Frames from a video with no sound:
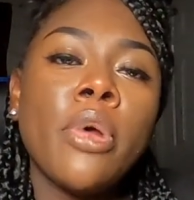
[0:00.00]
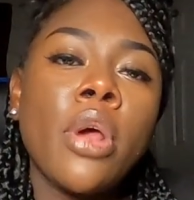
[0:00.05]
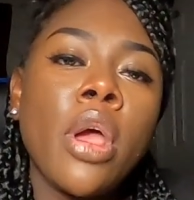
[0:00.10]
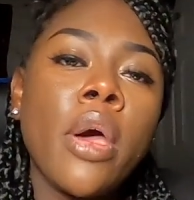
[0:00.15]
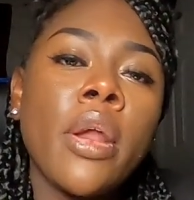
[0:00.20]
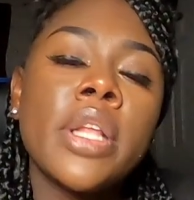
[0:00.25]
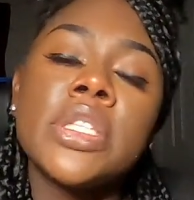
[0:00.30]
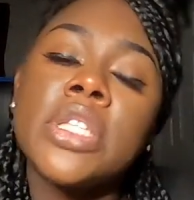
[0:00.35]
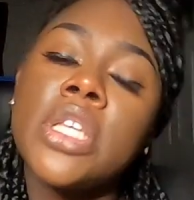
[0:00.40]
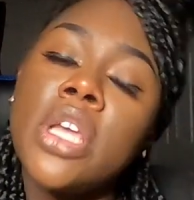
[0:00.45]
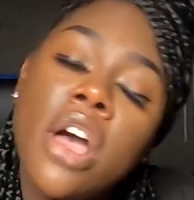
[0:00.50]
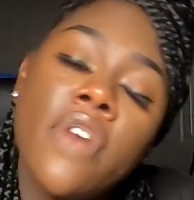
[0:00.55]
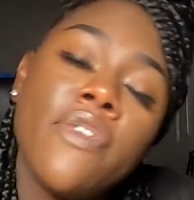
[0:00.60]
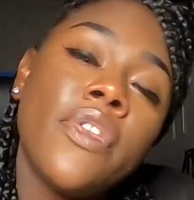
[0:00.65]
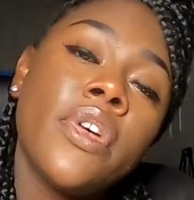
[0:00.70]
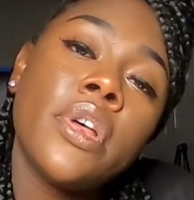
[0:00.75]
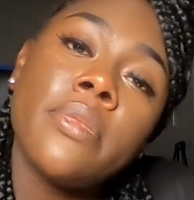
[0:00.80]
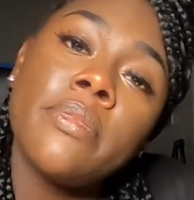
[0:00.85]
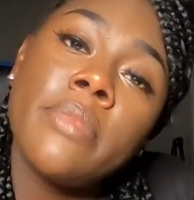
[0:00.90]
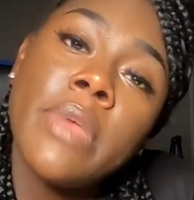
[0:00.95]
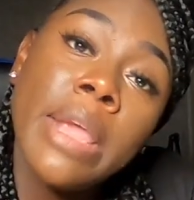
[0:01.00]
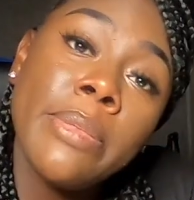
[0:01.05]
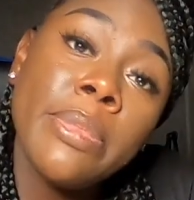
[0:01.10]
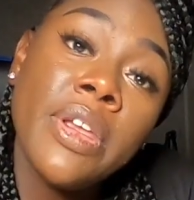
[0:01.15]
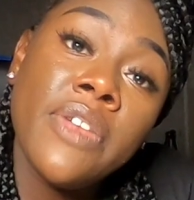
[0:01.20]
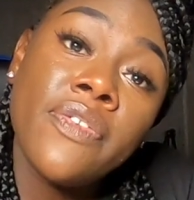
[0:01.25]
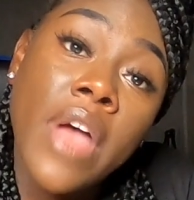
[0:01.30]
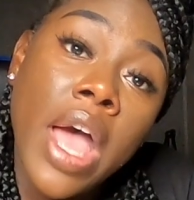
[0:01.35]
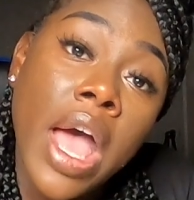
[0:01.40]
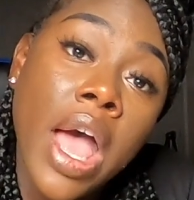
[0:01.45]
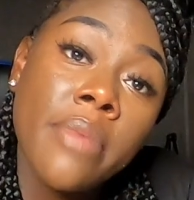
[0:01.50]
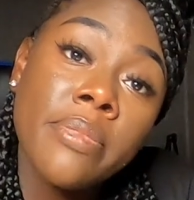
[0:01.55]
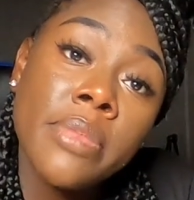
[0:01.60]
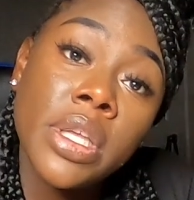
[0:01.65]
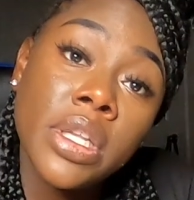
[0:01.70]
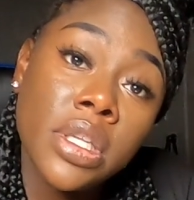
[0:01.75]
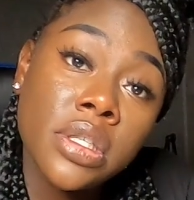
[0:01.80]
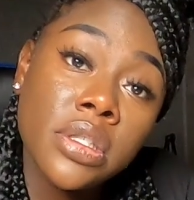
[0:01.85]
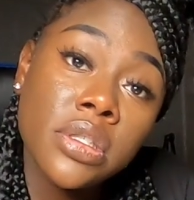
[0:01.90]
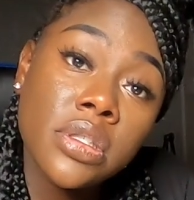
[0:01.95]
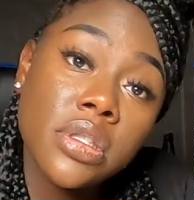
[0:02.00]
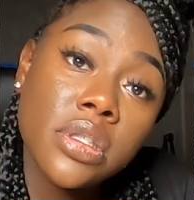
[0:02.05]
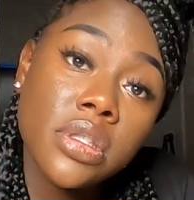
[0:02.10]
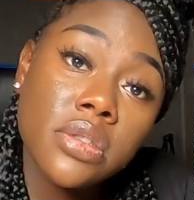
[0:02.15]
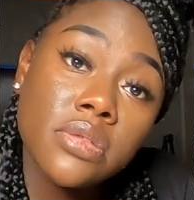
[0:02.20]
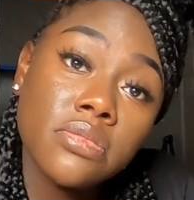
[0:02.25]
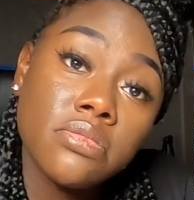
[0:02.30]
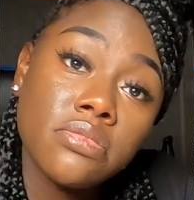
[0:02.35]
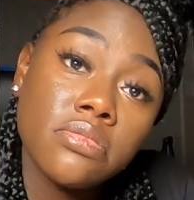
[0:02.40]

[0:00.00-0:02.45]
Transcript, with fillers: broke out to see her for maybe five minutes.